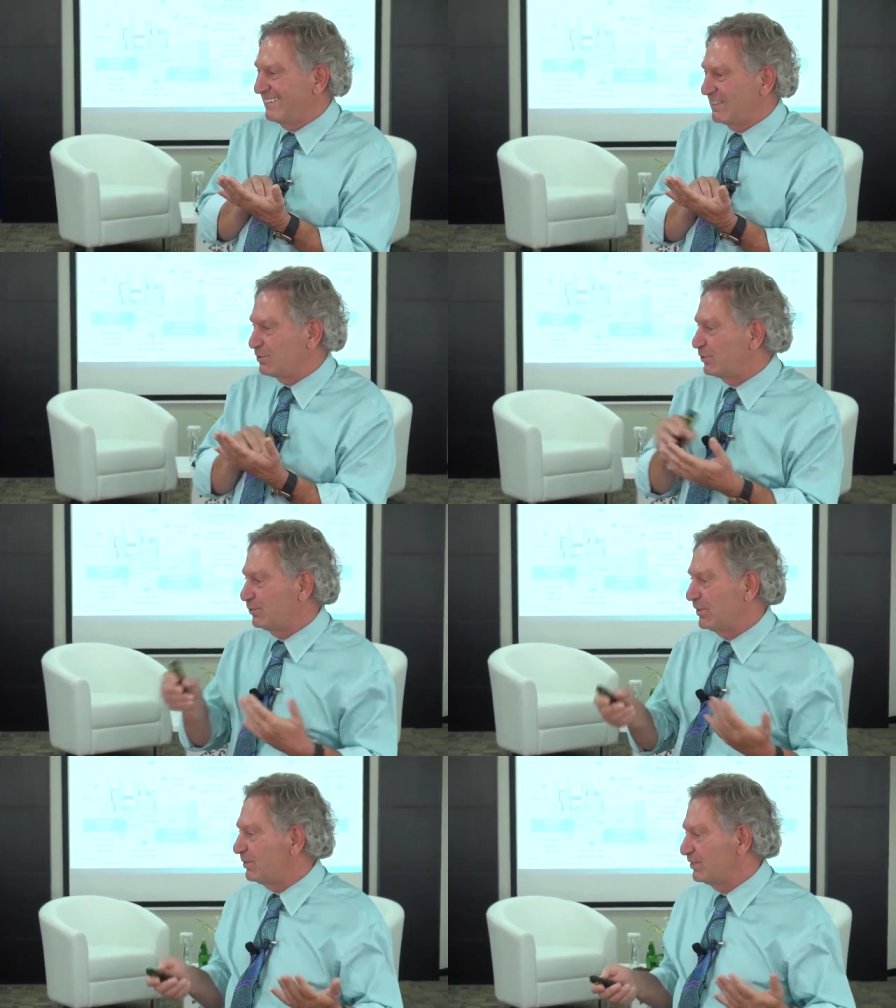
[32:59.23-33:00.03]
The
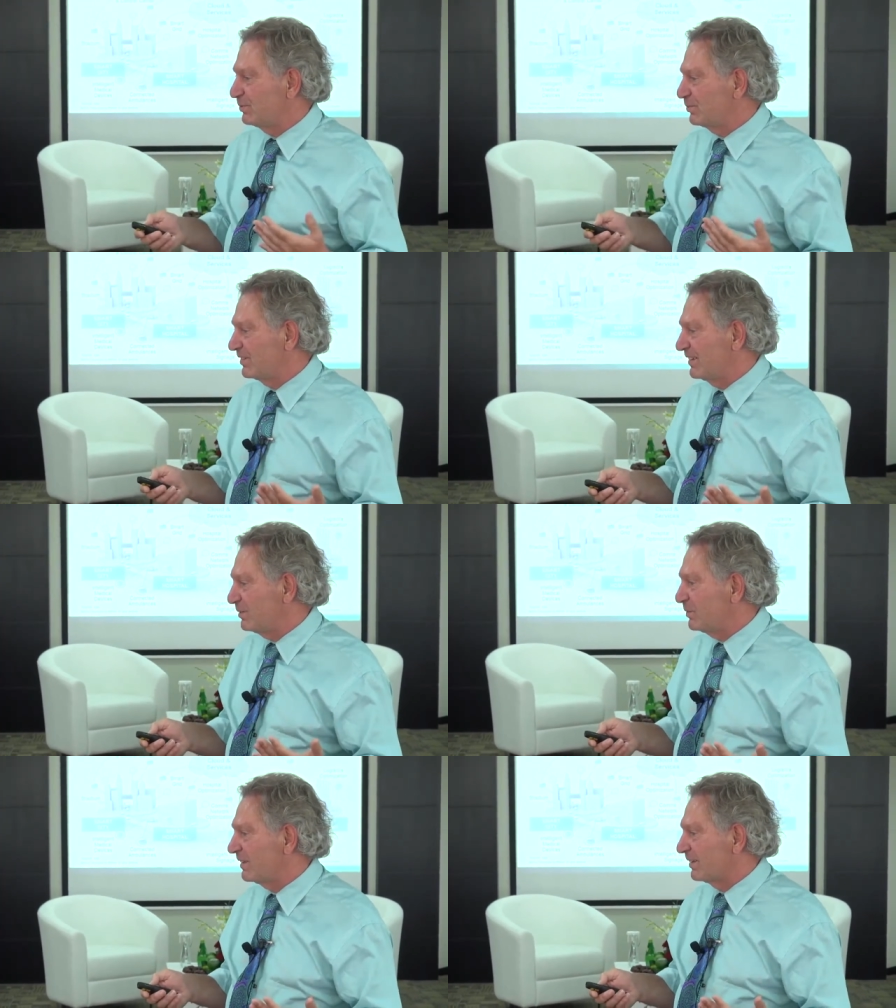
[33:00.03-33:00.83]
truth will be somewhere in
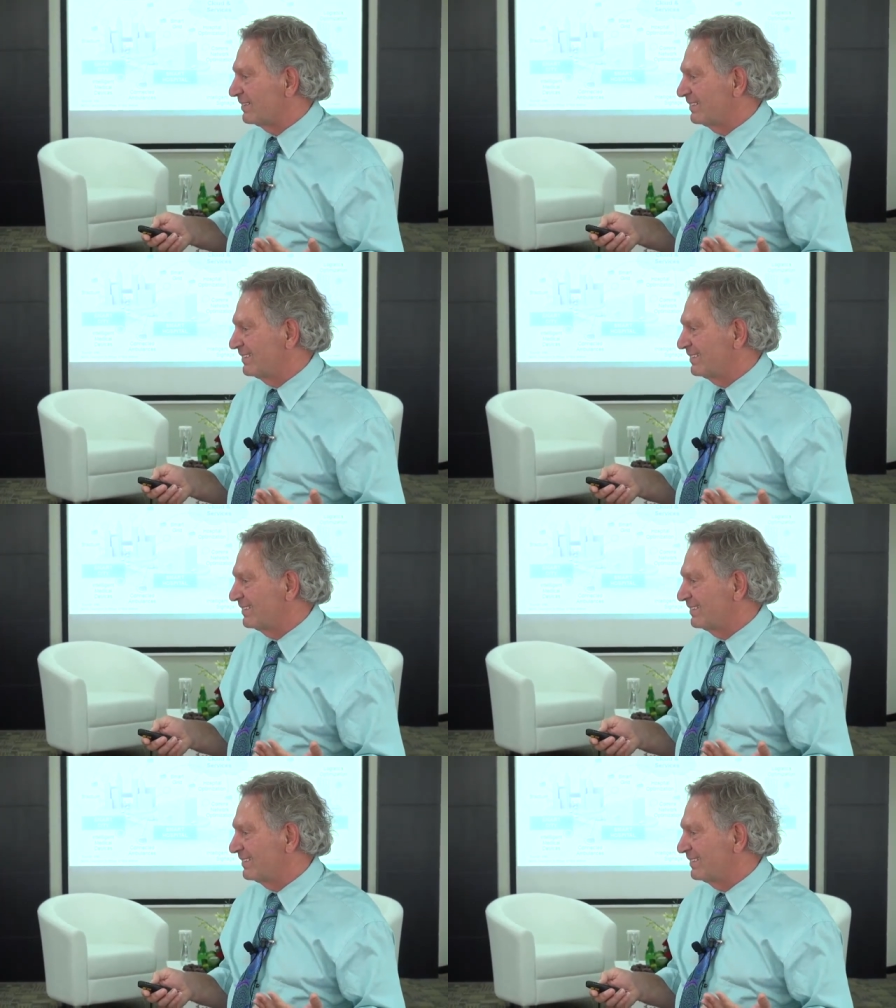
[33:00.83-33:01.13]
the middle.